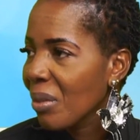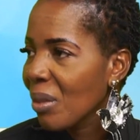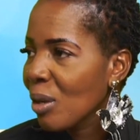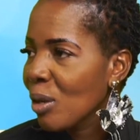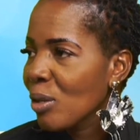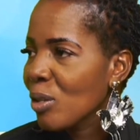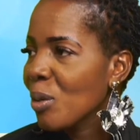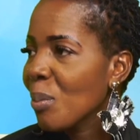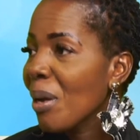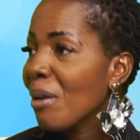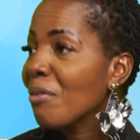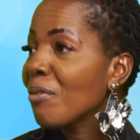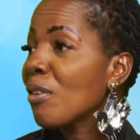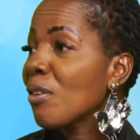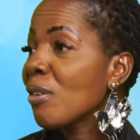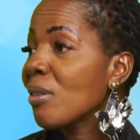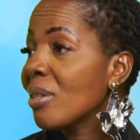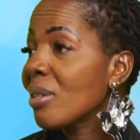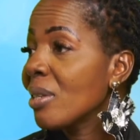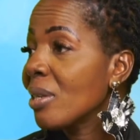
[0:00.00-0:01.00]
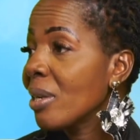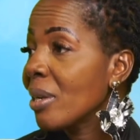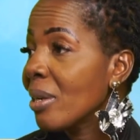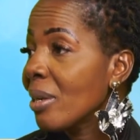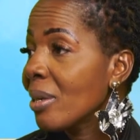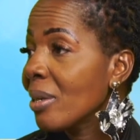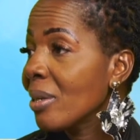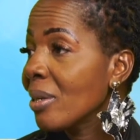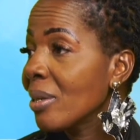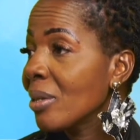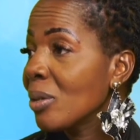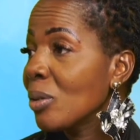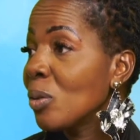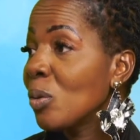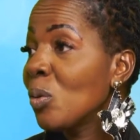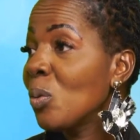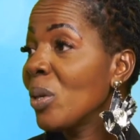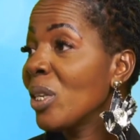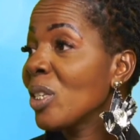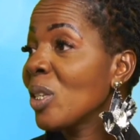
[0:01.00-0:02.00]
So my first year, 2
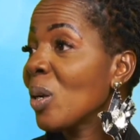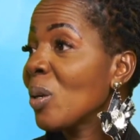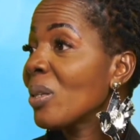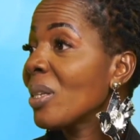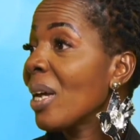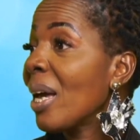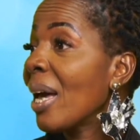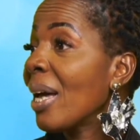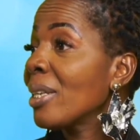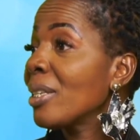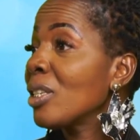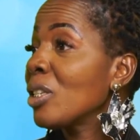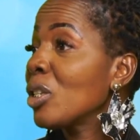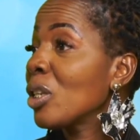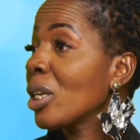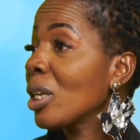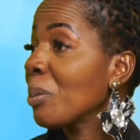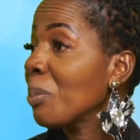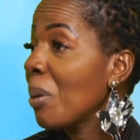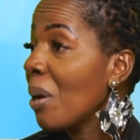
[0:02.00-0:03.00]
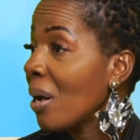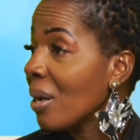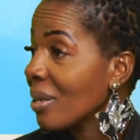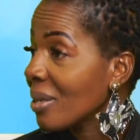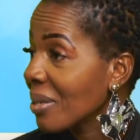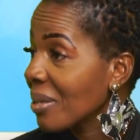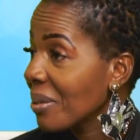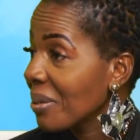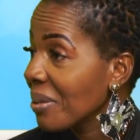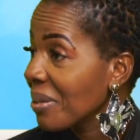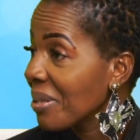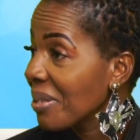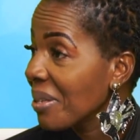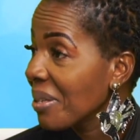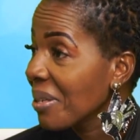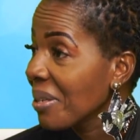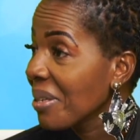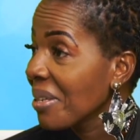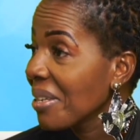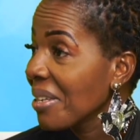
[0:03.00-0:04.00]
weeks out, I had chicken pox,
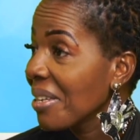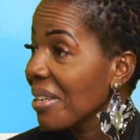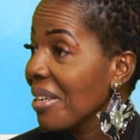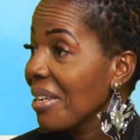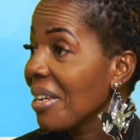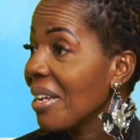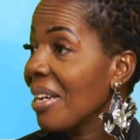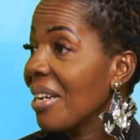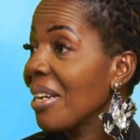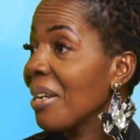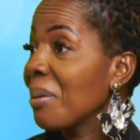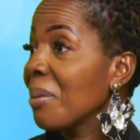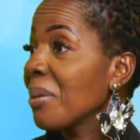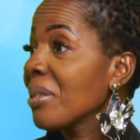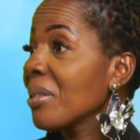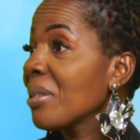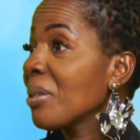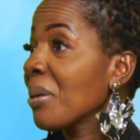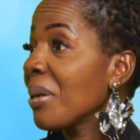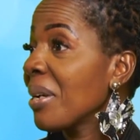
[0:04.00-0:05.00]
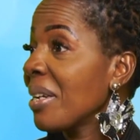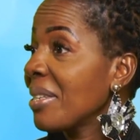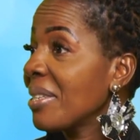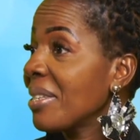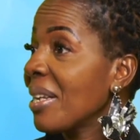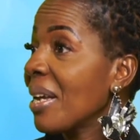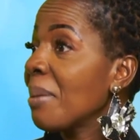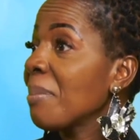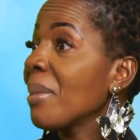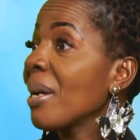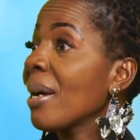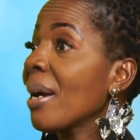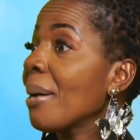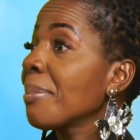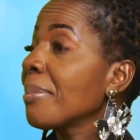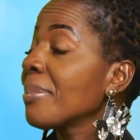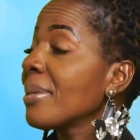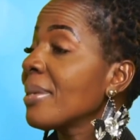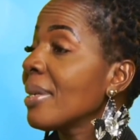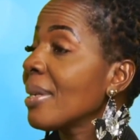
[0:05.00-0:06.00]
and it was crazy. I'm like, I'm
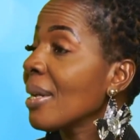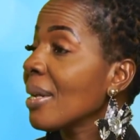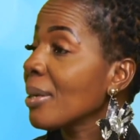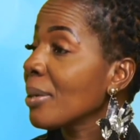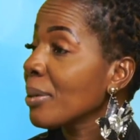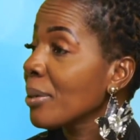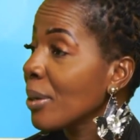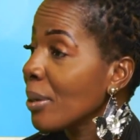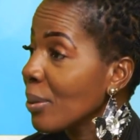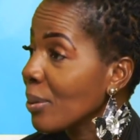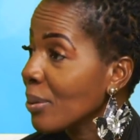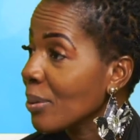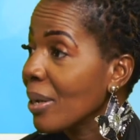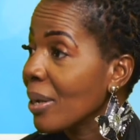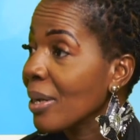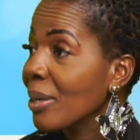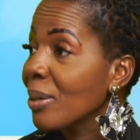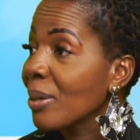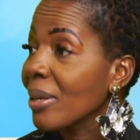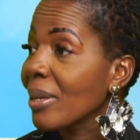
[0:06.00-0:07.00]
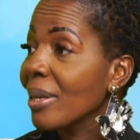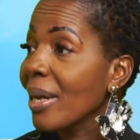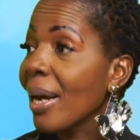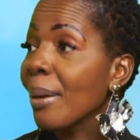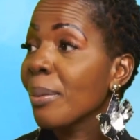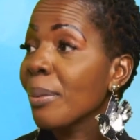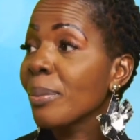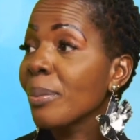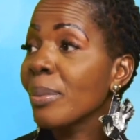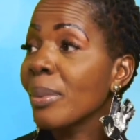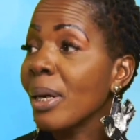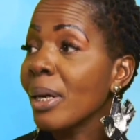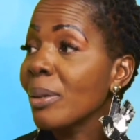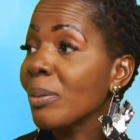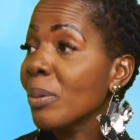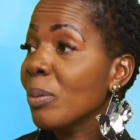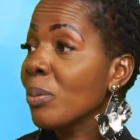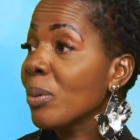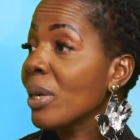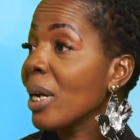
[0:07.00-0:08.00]
still gotta go. So I looked like
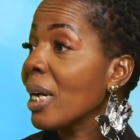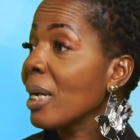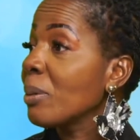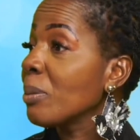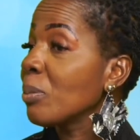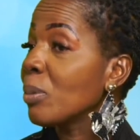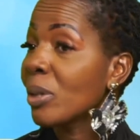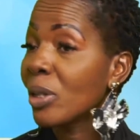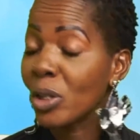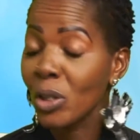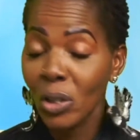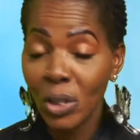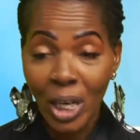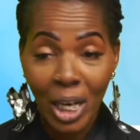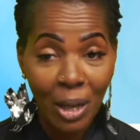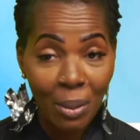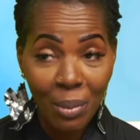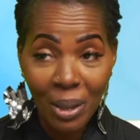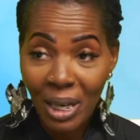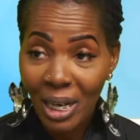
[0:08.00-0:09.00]
I was shamingly I